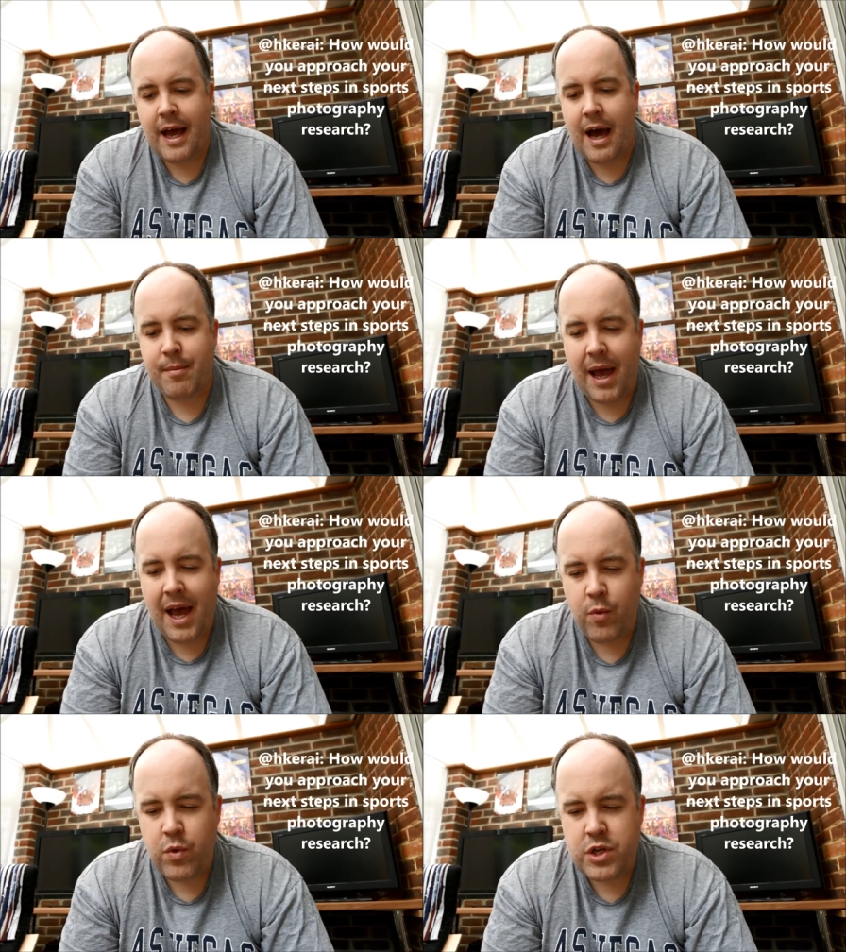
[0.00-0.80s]

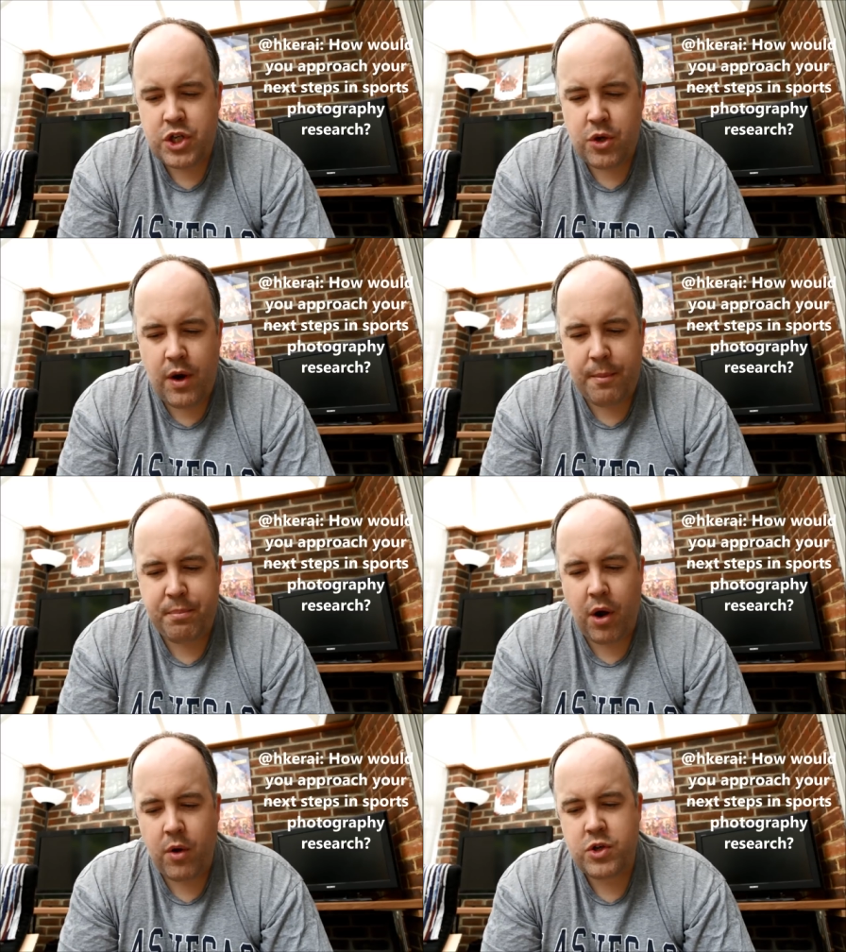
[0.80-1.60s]
How would you
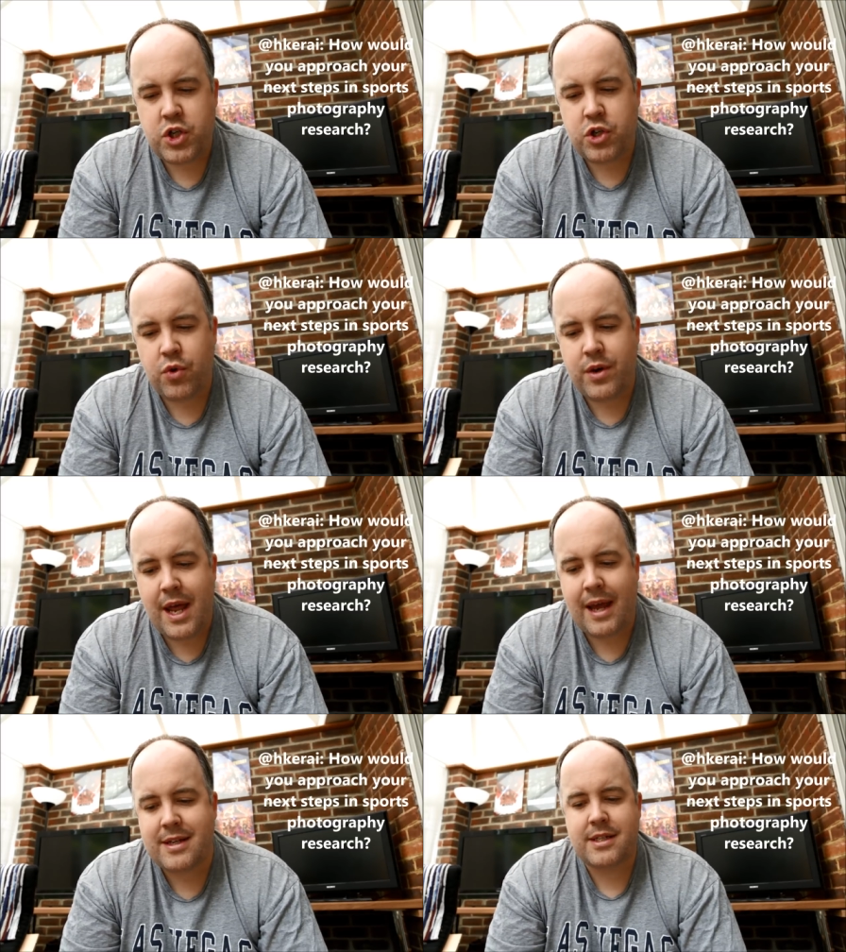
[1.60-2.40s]
approach your
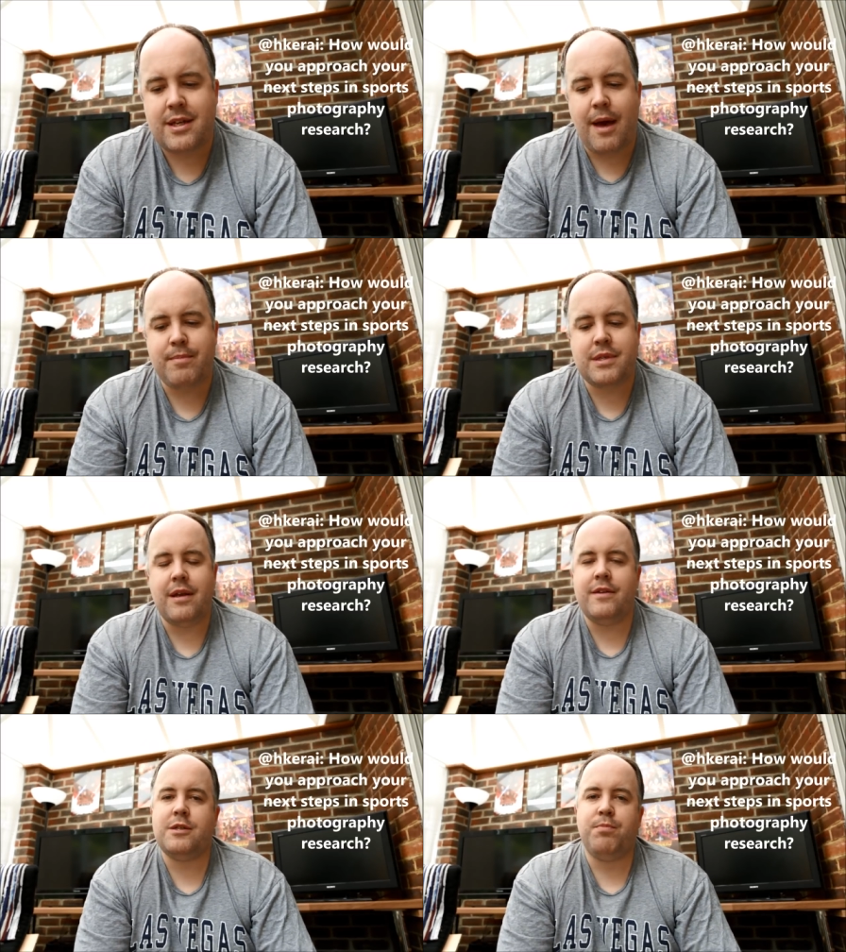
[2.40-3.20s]
next steps
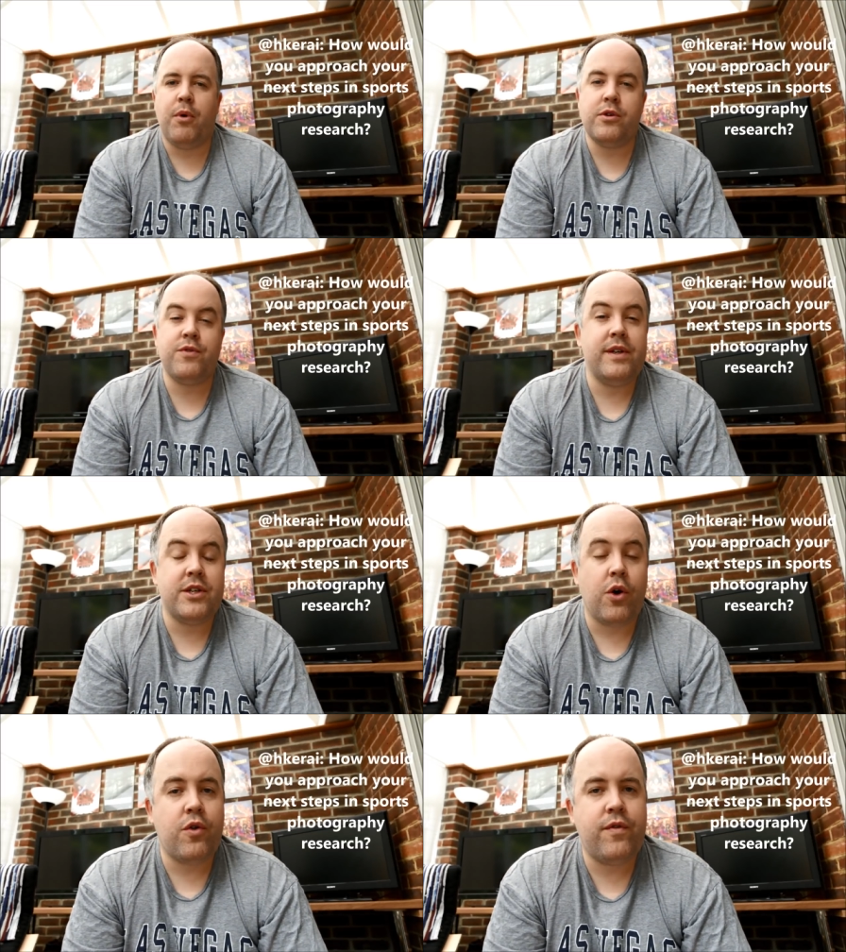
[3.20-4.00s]
in sports
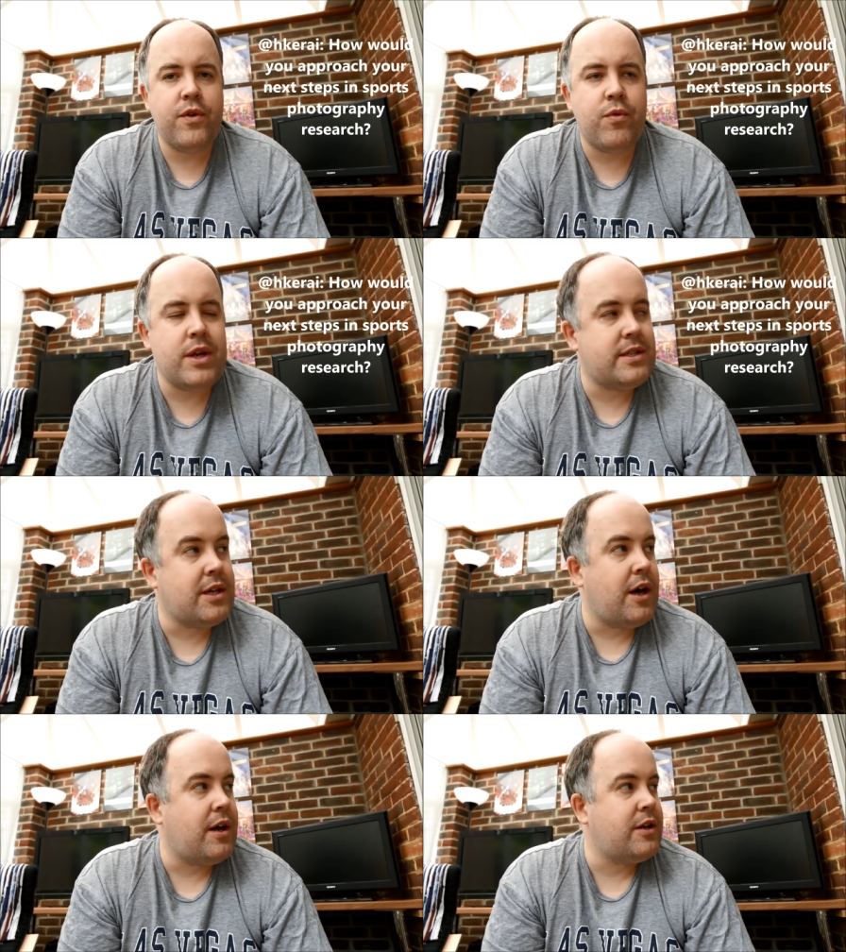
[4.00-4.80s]
photography
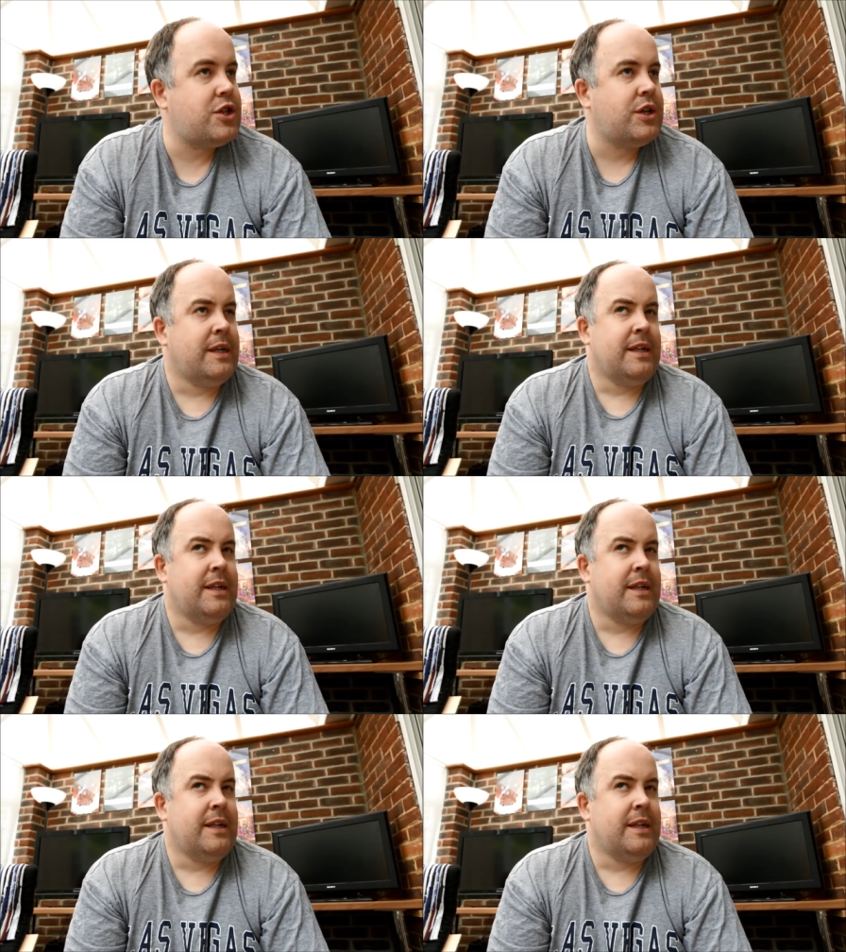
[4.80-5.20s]
research?